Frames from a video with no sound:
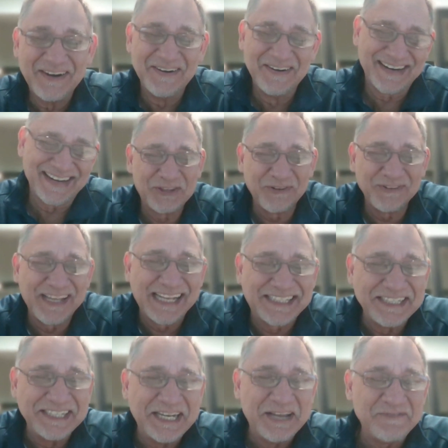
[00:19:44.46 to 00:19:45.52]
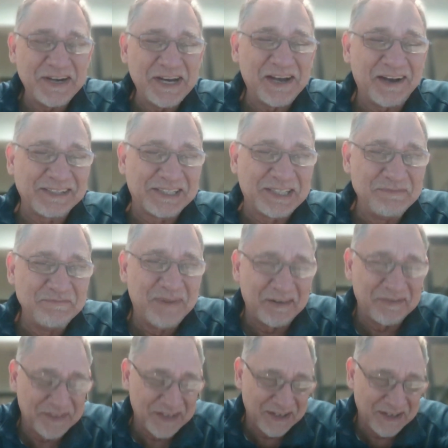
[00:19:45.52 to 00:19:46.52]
okay. Well, that's in every house in Buffalo,